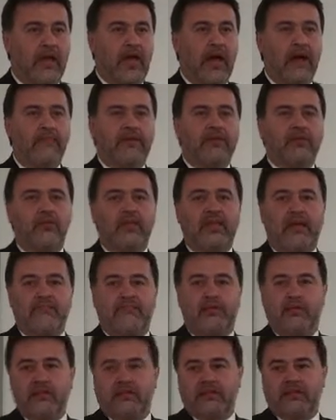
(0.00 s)
Up until
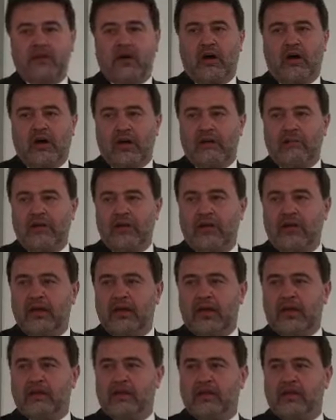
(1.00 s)
that point in time,
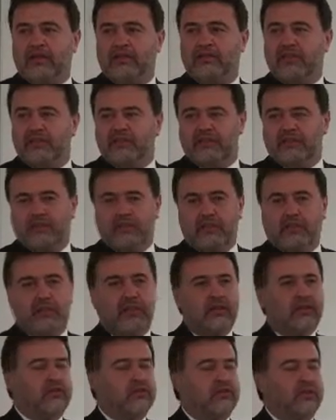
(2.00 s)

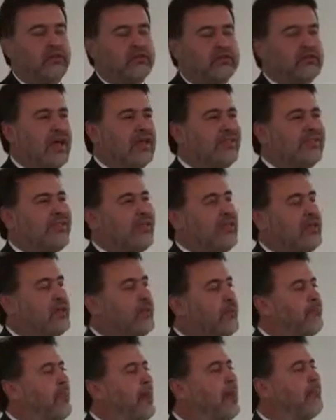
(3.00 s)
there was nothing in
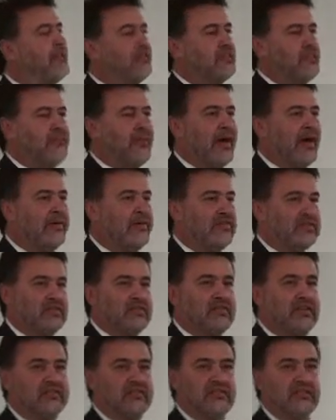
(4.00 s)
the public domain that
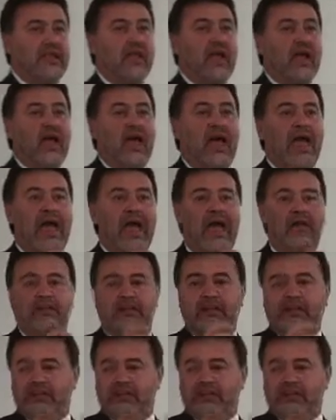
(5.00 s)
suggested how the